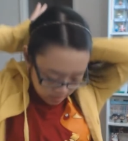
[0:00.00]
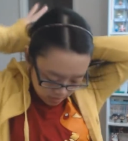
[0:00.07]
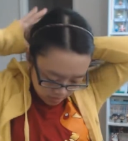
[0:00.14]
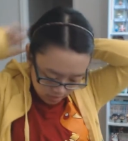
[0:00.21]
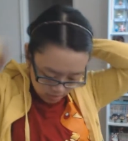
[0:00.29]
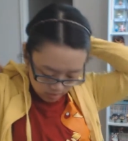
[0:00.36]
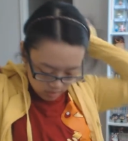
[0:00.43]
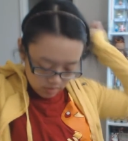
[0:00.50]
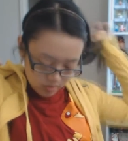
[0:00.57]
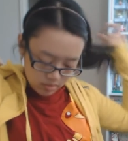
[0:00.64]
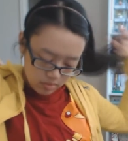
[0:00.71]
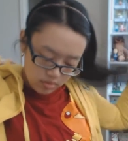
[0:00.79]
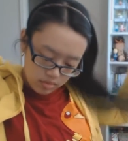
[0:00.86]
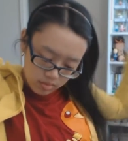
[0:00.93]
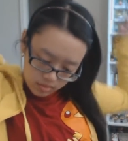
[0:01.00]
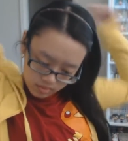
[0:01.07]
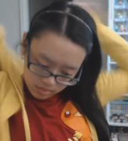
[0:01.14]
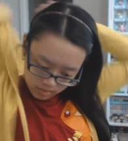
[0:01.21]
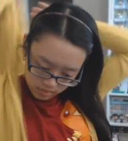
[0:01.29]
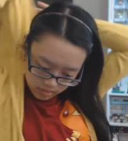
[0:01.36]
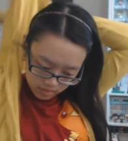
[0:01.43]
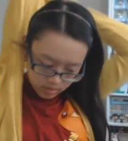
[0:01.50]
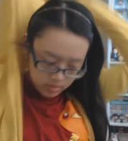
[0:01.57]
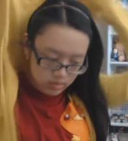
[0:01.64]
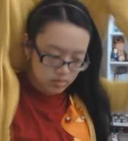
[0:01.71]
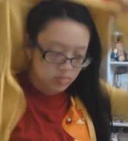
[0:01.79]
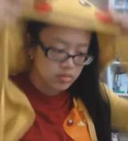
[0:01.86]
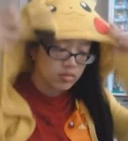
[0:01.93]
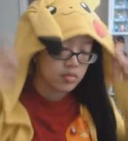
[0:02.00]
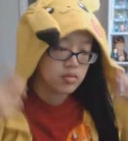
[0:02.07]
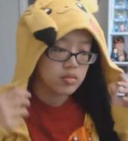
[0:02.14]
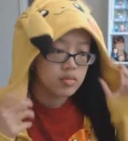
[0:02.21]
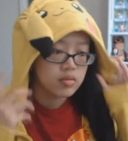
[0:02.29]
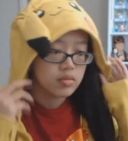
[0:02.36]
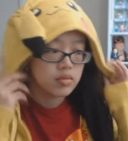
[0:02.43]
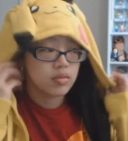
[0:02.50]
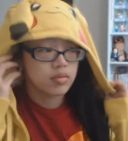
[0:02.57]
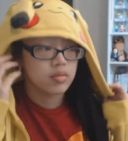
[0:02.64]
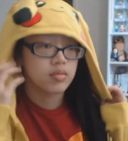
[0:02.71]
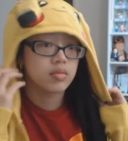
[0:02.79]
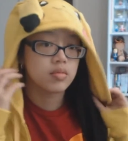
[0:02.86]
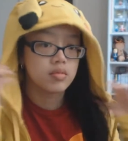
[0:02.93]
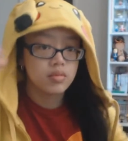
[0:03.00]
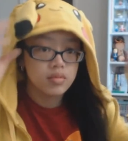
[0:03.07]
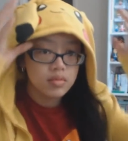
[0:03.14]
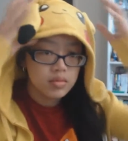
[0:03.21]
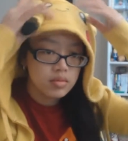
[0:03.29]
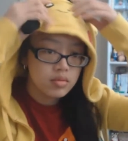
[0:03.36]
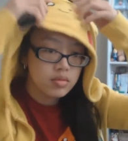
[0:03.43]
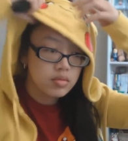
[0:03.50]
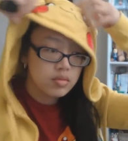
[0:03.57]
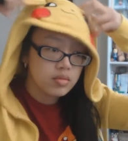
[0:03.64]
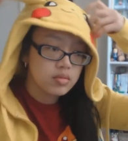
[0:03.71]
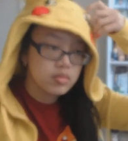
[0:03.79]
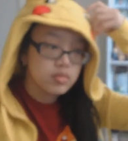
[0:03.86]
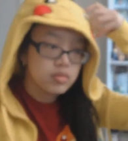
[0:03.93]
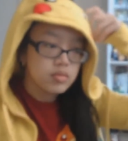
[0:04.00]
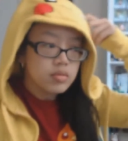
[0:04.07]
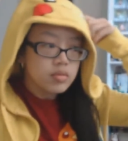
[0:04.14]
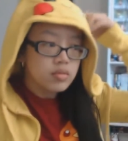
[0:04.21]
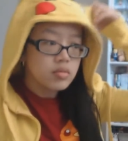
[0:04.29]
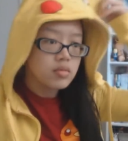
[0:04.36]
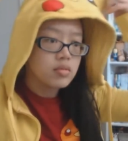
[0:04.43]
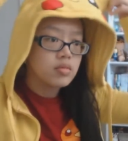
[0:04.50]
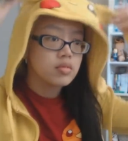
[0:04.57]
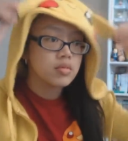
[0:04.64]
No one is speaking in this clip.